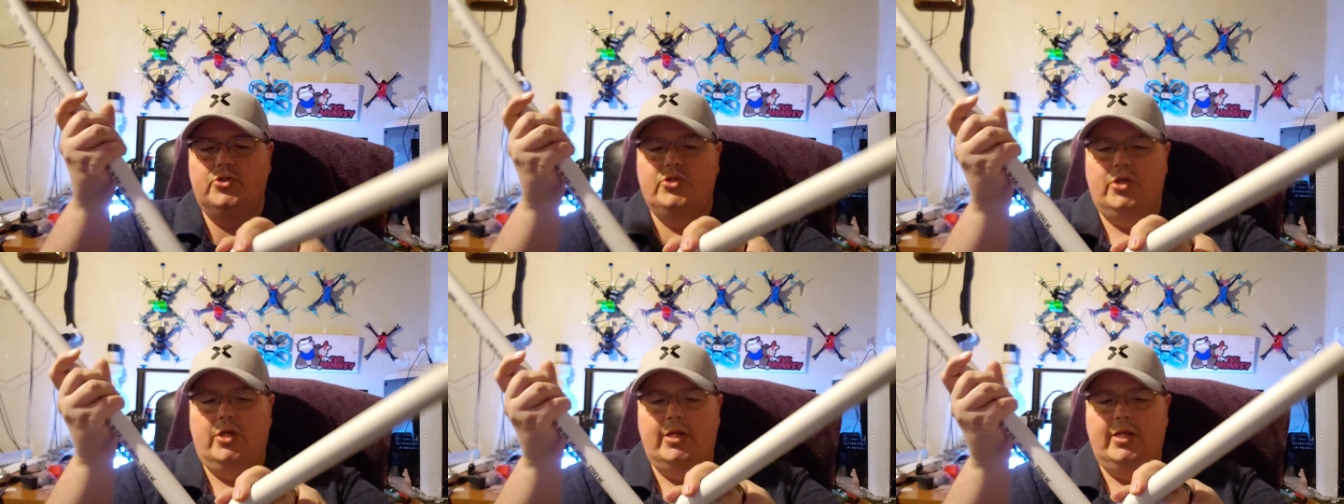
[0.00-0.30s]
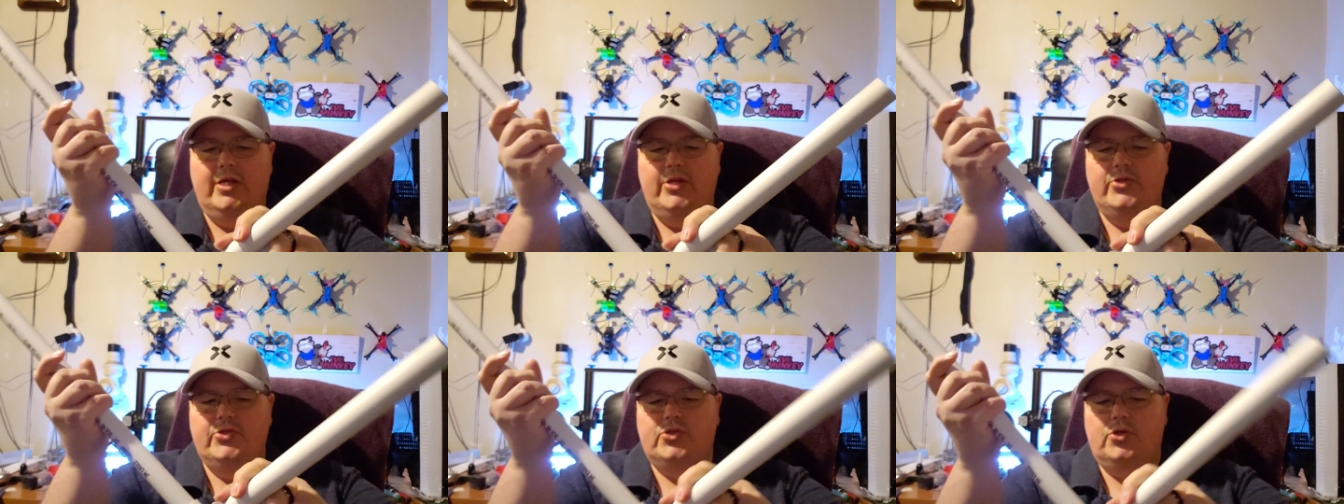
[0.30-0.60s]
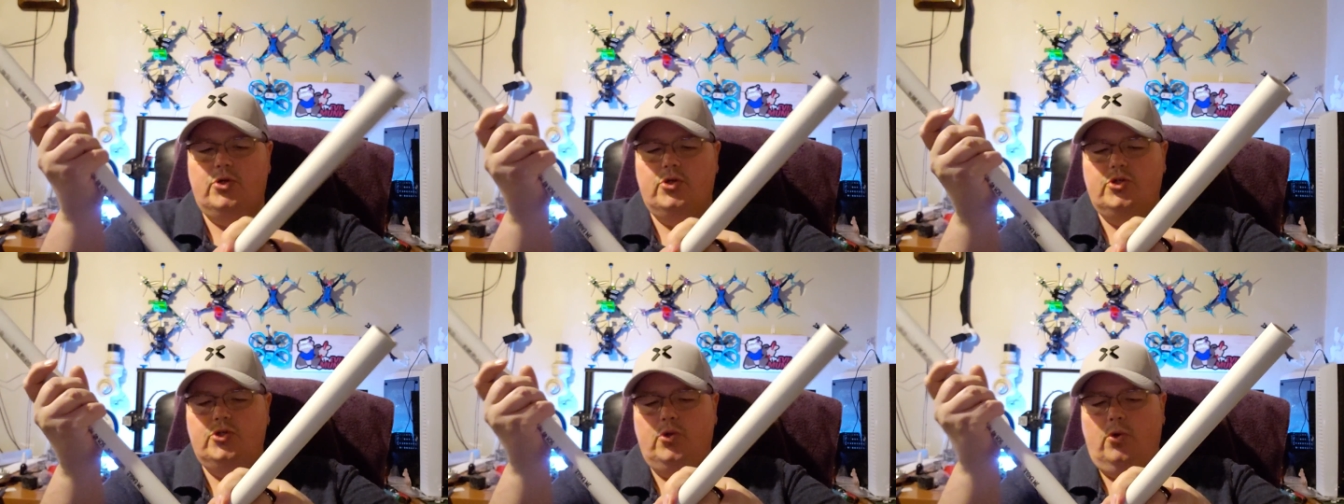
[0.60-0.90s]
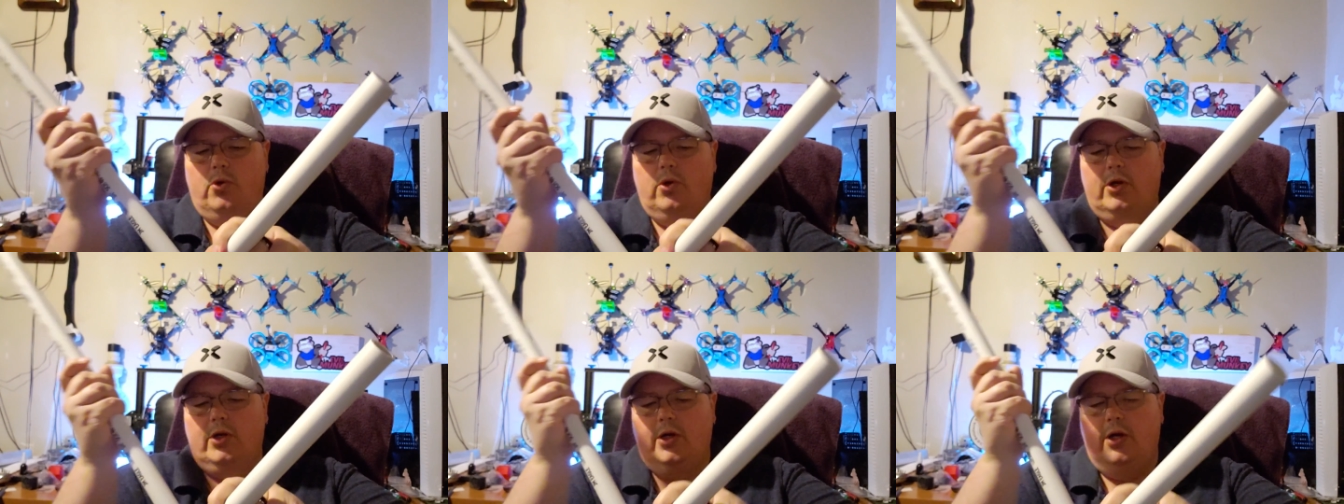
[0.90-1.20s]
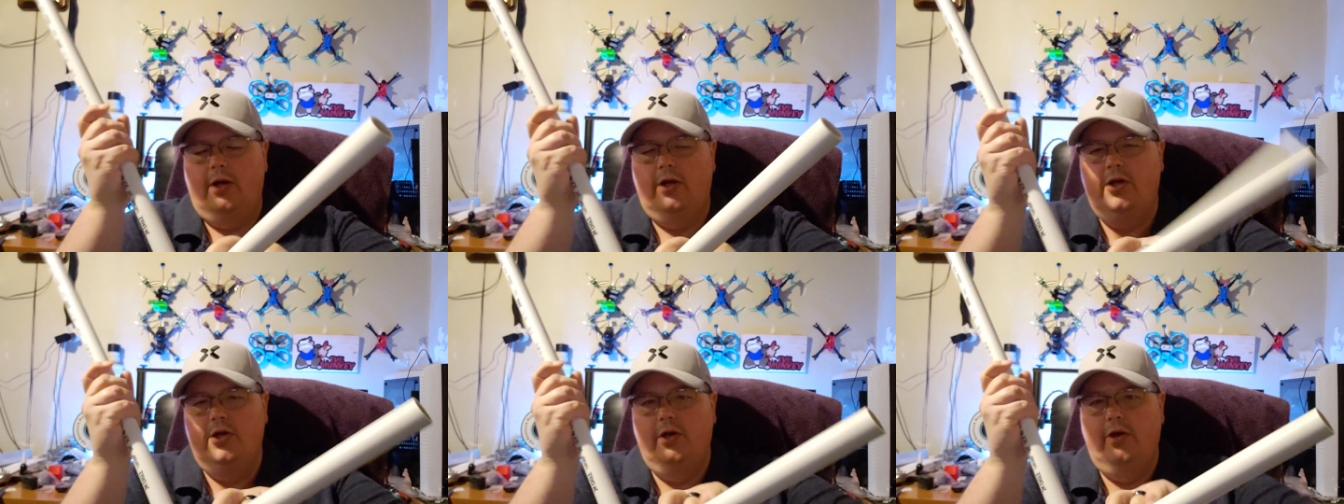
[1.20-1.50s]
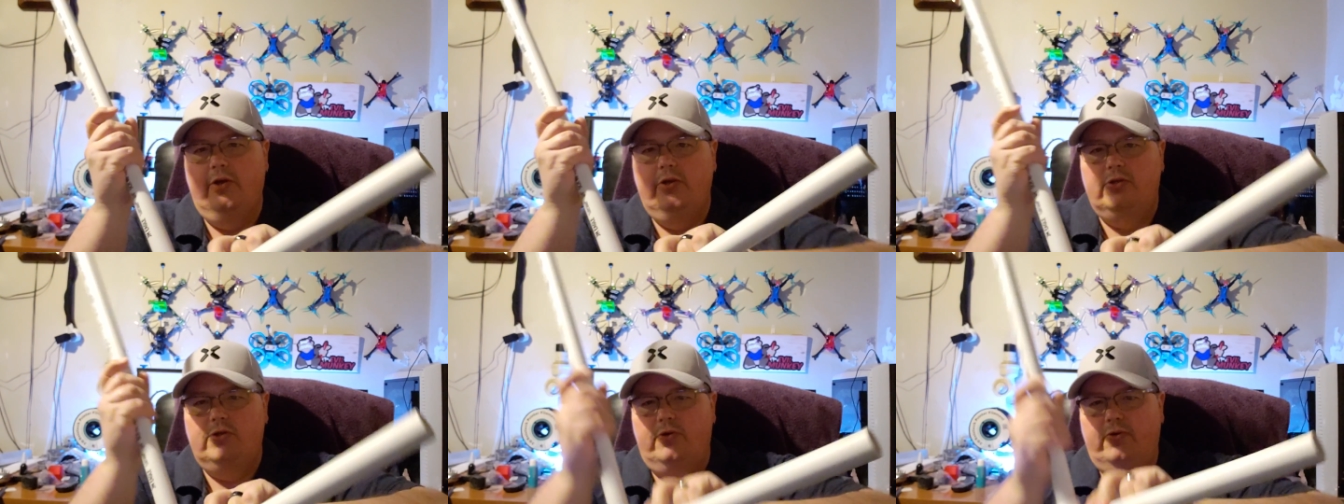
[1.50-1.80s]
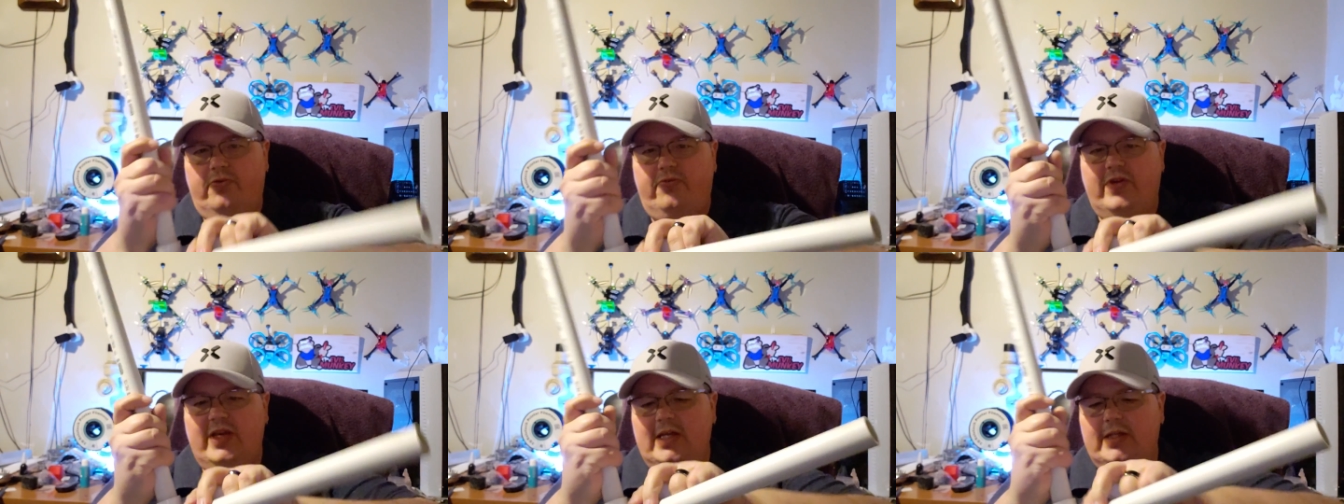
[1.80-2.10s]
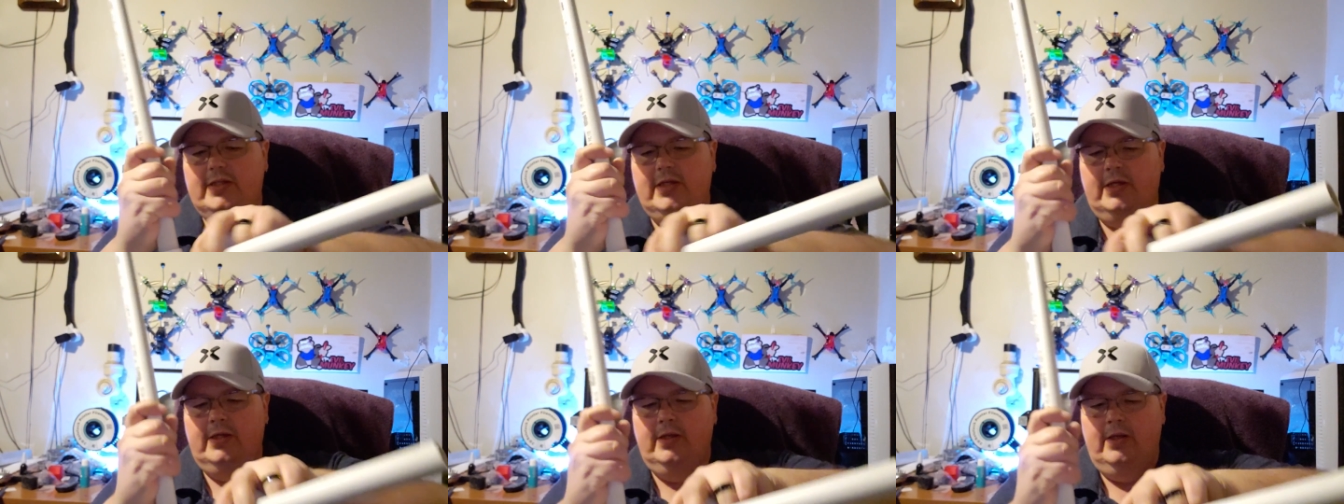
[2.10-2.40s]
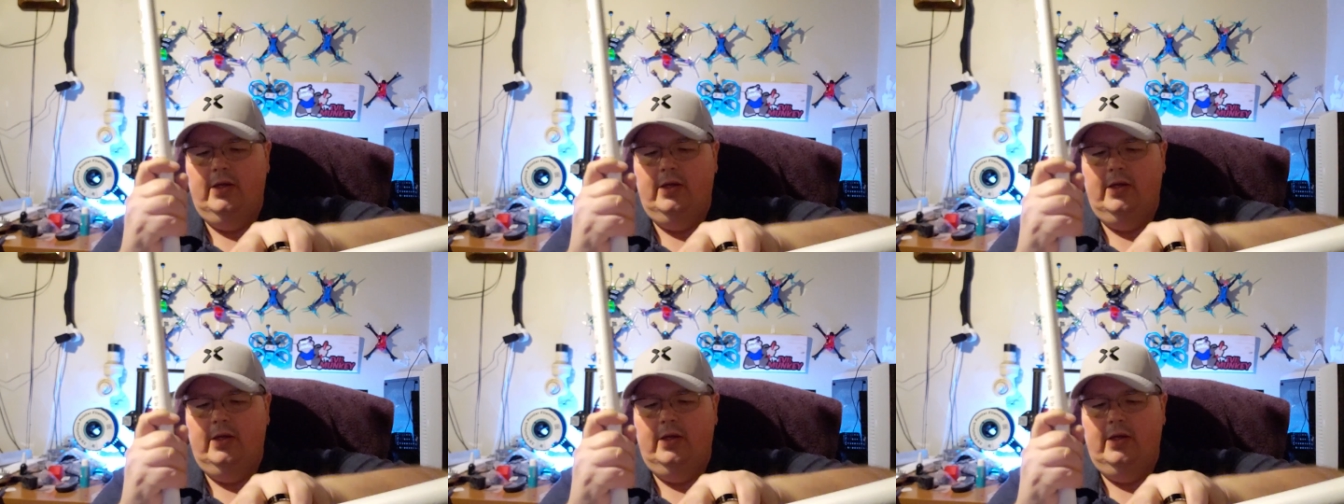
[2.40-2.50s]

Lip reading: just going to insert your 2 feet